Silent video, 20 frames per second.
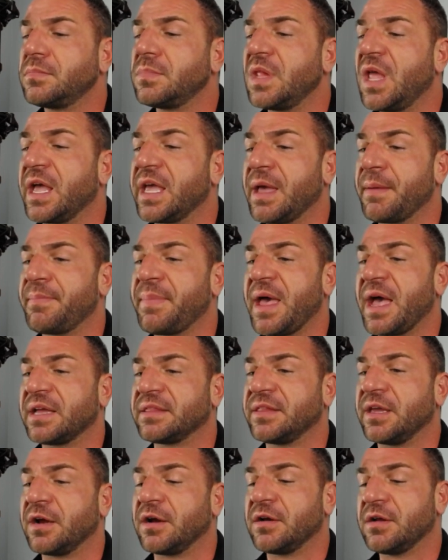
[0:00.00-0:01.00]
I get back
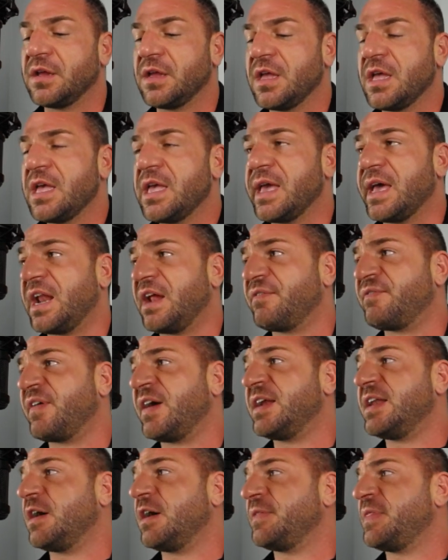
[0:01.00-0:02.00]
there, and I
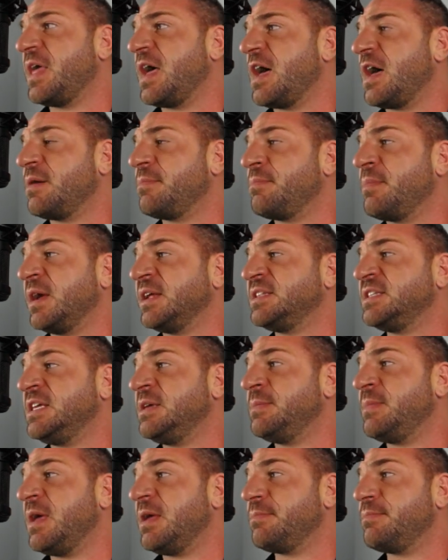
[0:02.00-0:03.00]
find out that my
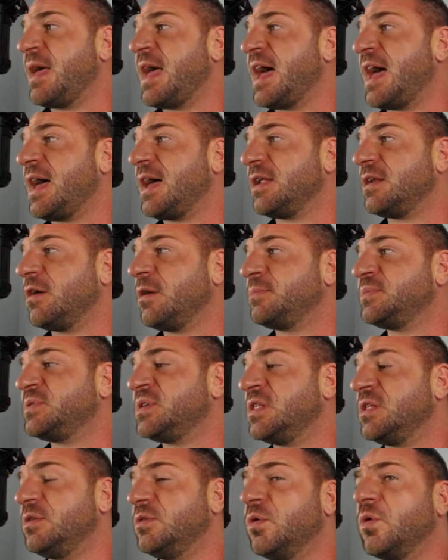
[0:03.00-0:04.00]
teammate Matt up to
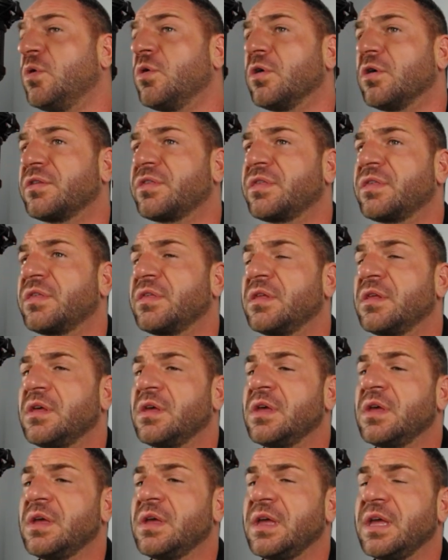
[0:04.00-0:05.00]
the north
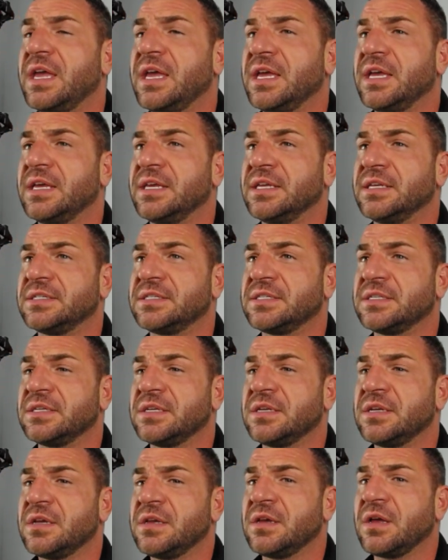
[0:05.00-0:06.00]
is
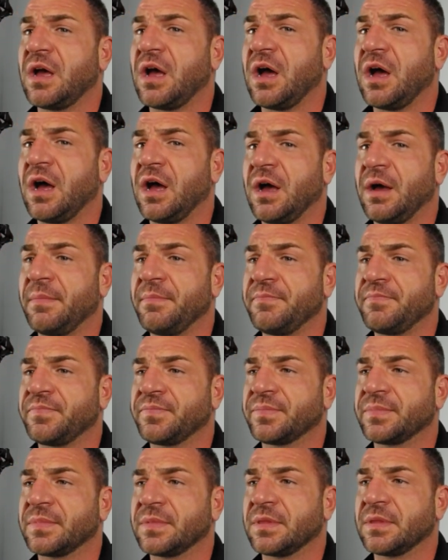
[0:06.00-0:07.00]

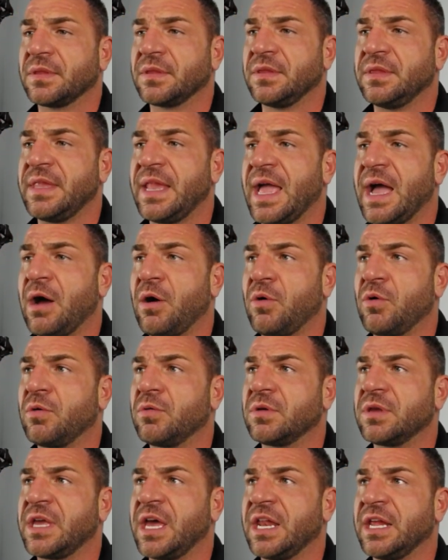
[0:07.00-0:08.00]
now
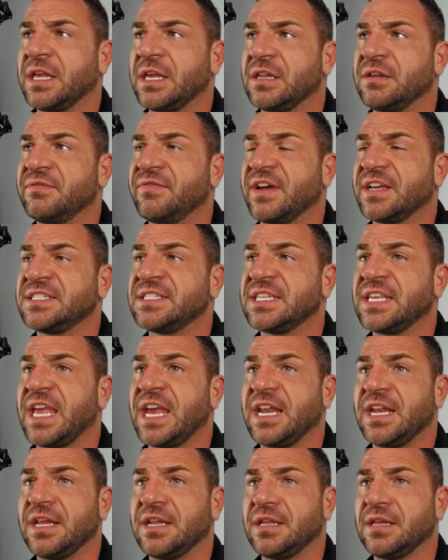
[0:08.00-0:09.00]
getting
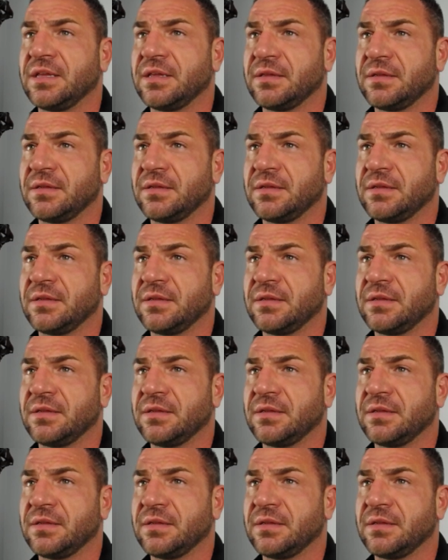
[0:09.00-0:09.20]
investigated.